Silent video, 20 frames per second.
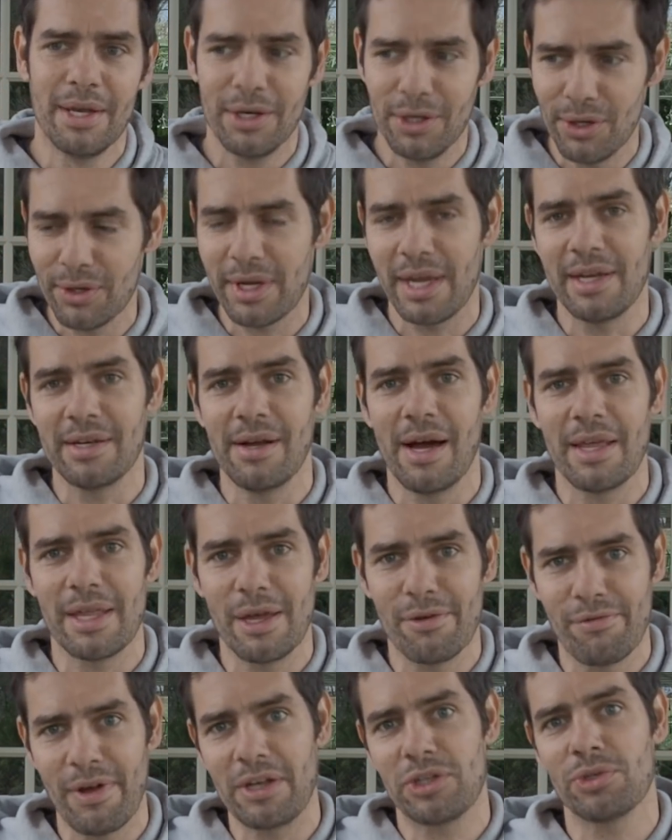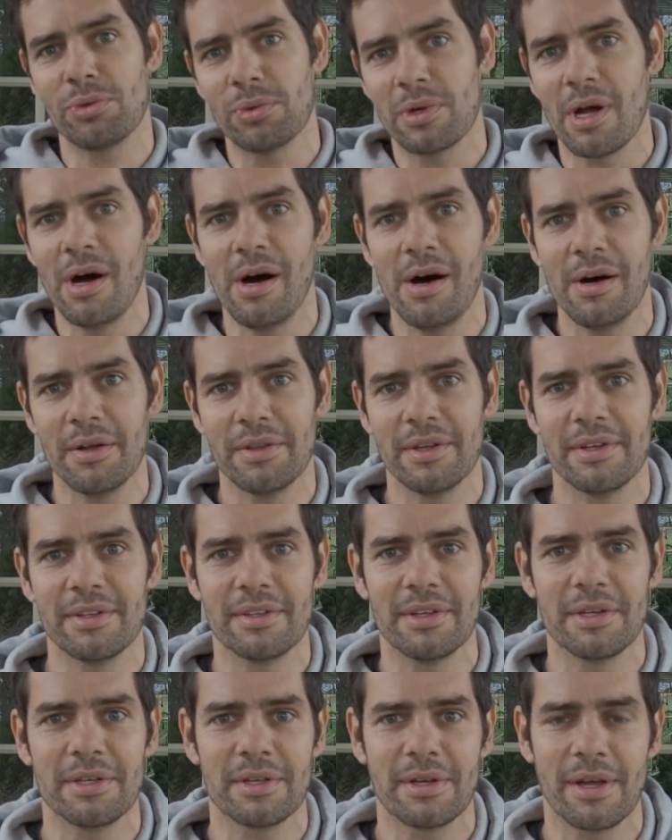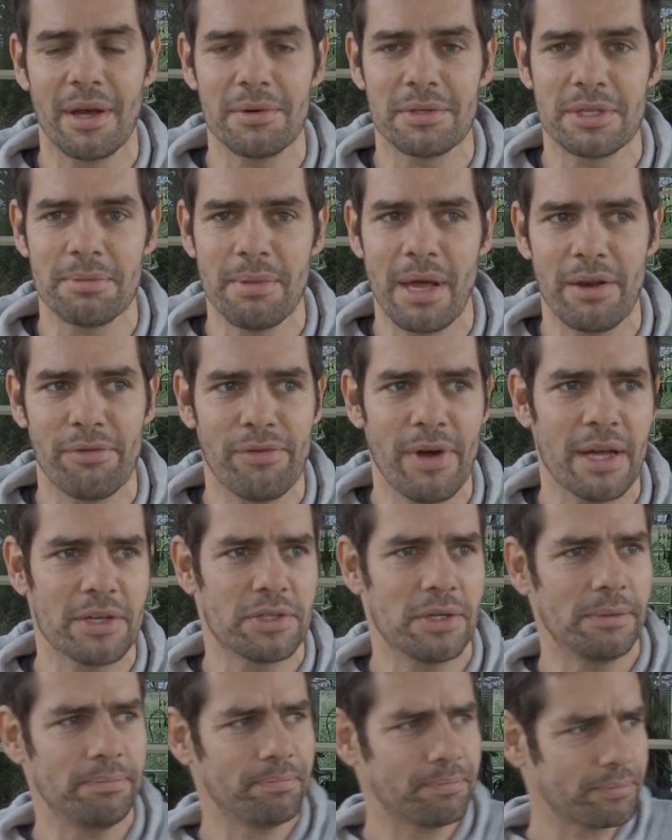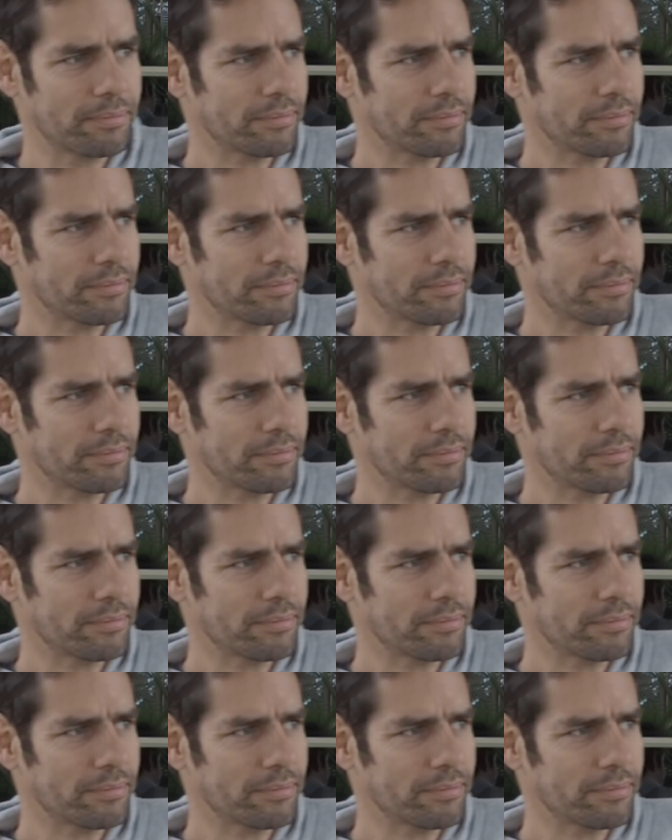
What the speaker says: looking like the eventual car that goes to manufacture.